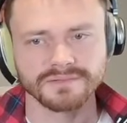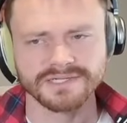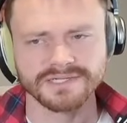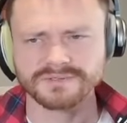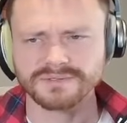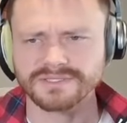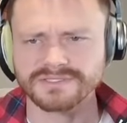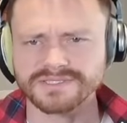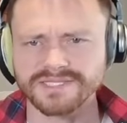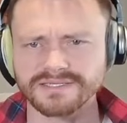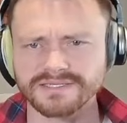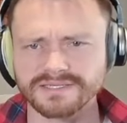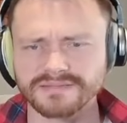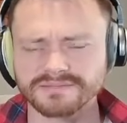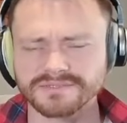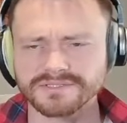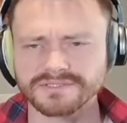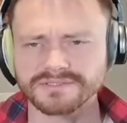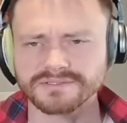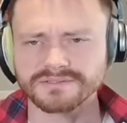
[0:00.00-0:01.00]
I guess we lost 10
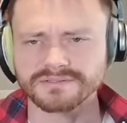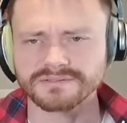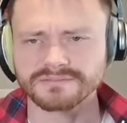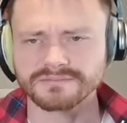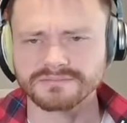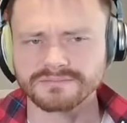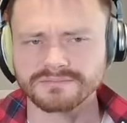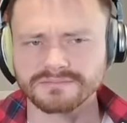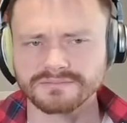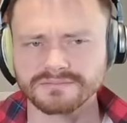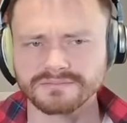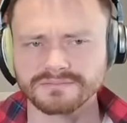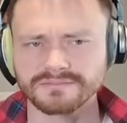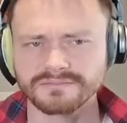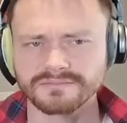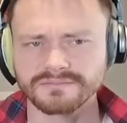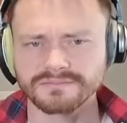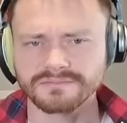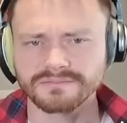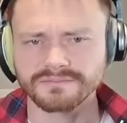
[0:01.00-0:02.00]
damage.
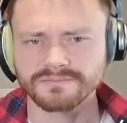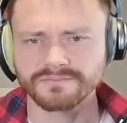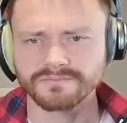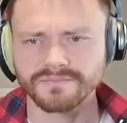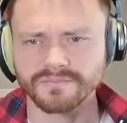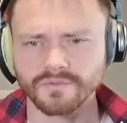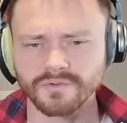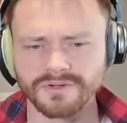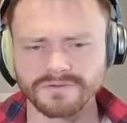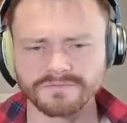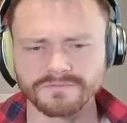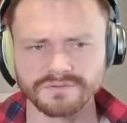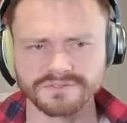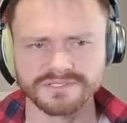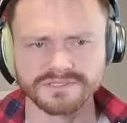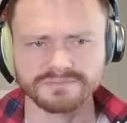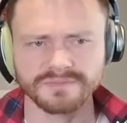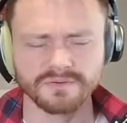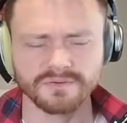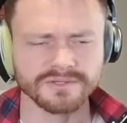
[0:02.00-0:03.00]
We're at
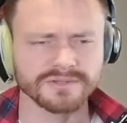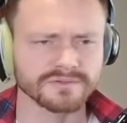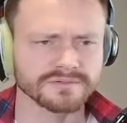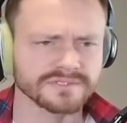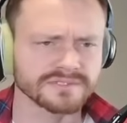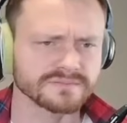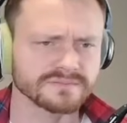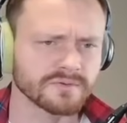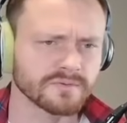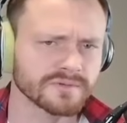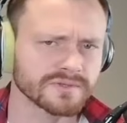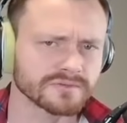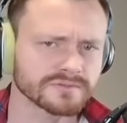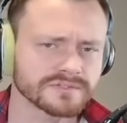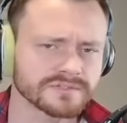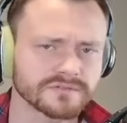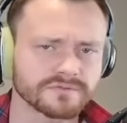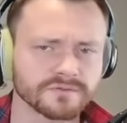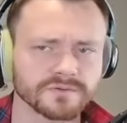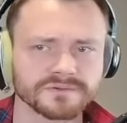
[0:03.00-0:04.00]
14? Maybe we're at 13. Maybe we went
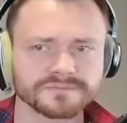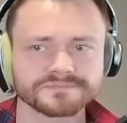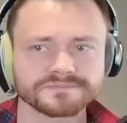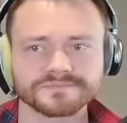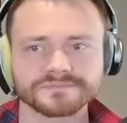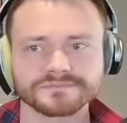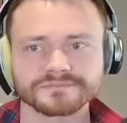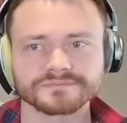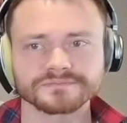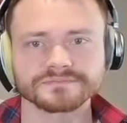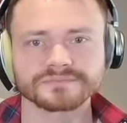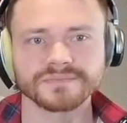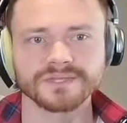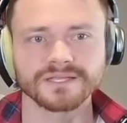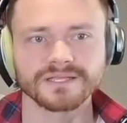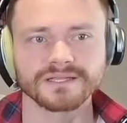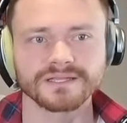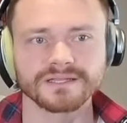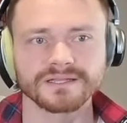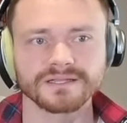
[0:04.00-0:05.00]
13 to 4.
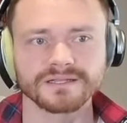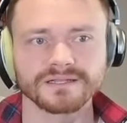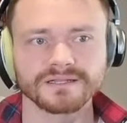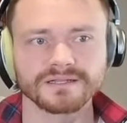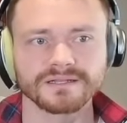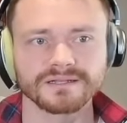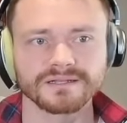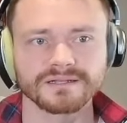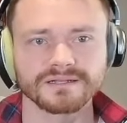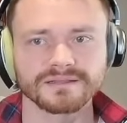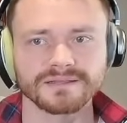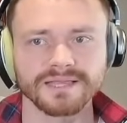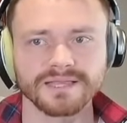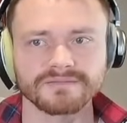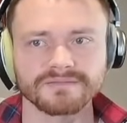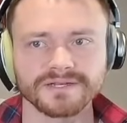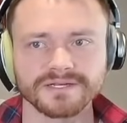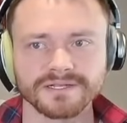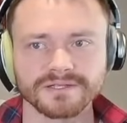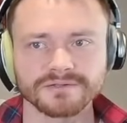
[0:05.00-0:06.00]
They
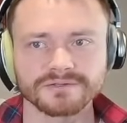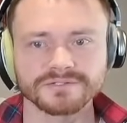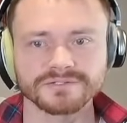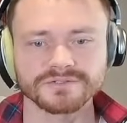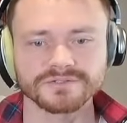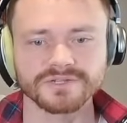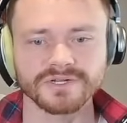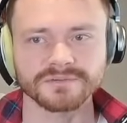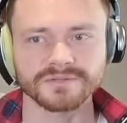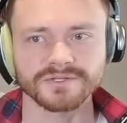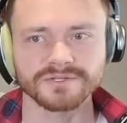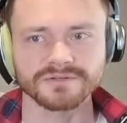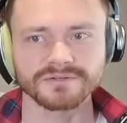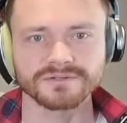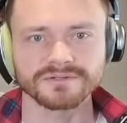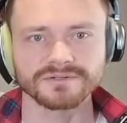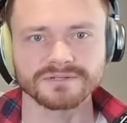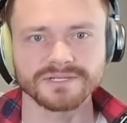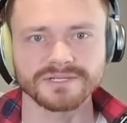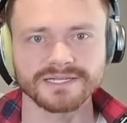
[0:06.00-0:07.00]
have another Dewdrop
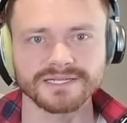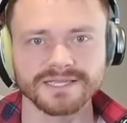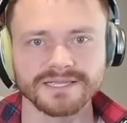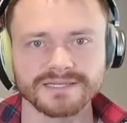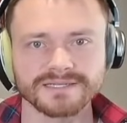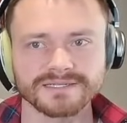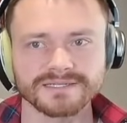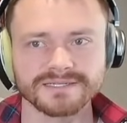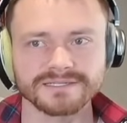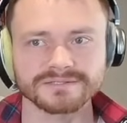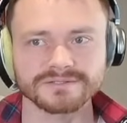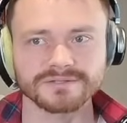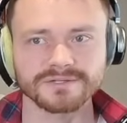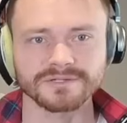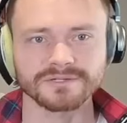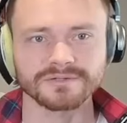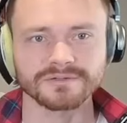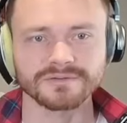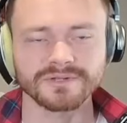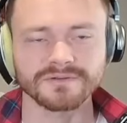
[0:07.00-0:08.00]
Cure in hand because they're
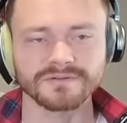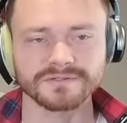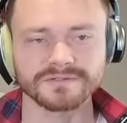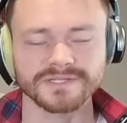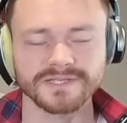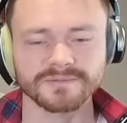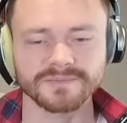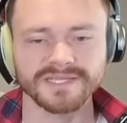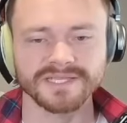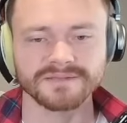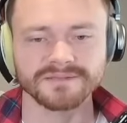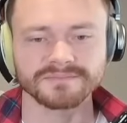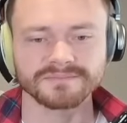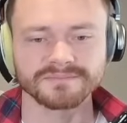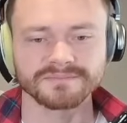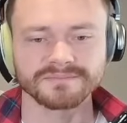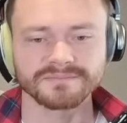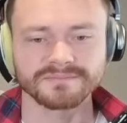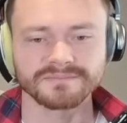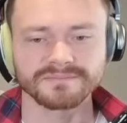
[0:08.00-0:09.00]
looking through the graveyard, so that'll be game.